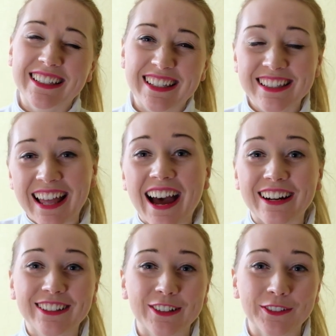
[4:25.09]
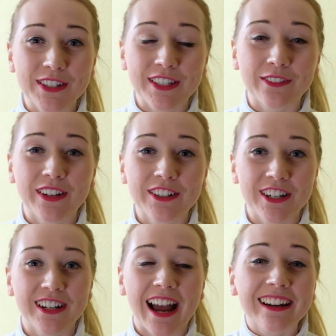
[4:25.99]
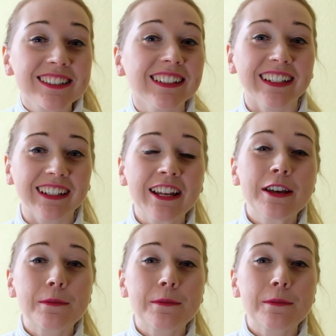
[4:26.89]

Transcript: start of this adventure, actually